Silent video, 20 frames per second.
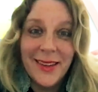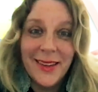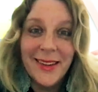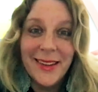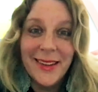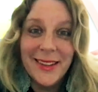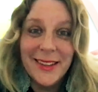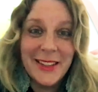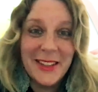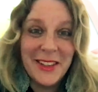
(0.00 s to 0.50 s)

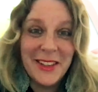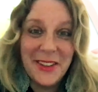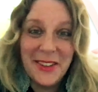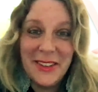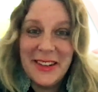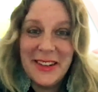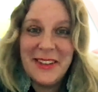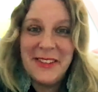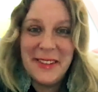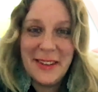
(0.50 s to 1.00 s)
So you
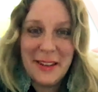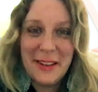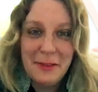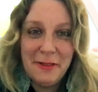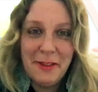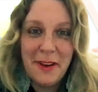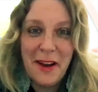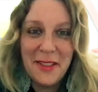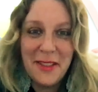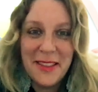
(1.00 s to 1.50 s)
literally
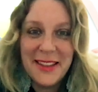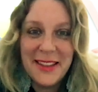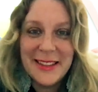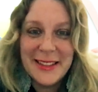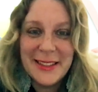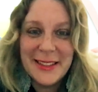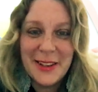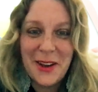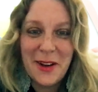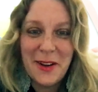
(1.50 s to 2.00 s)
found
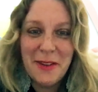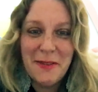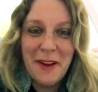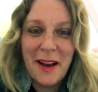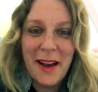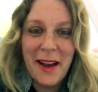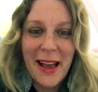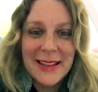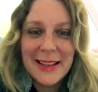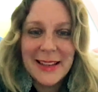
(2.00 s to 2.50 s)
this,
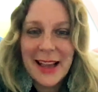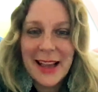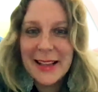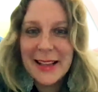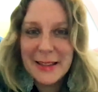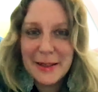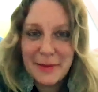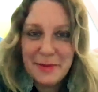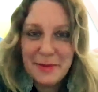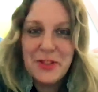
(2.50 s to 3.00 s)
as
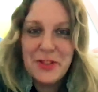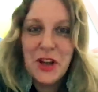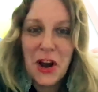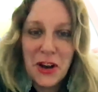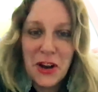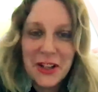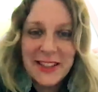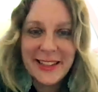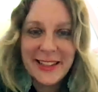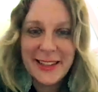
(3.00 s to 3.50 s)
a
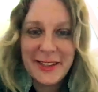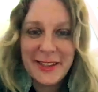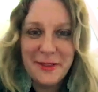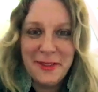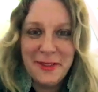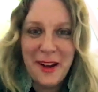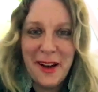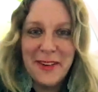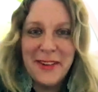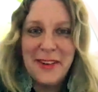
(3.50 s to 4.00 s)
doctor, you
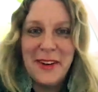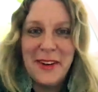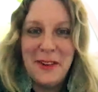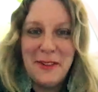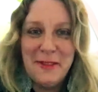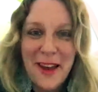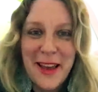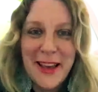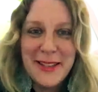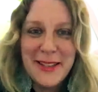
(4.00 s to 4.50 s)
found it on
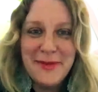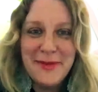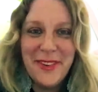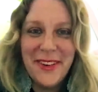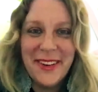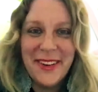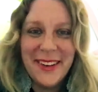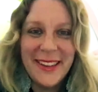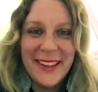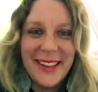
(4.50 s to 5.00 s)

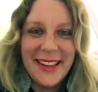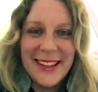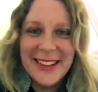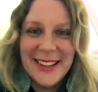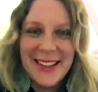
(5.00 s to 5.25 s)
Facebook. Isn't that